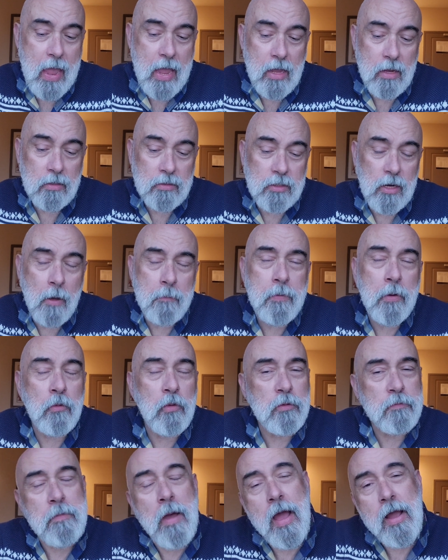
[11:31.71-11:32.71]
And, uh,
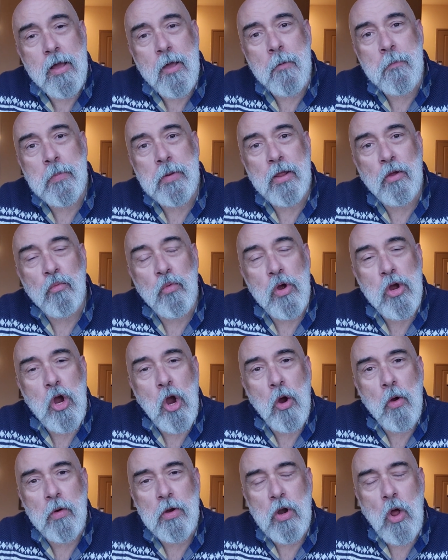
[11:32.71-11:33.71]
but with my company,
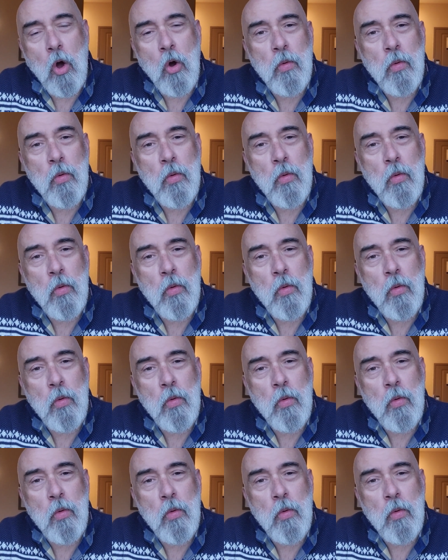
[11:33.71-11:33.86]
recurrent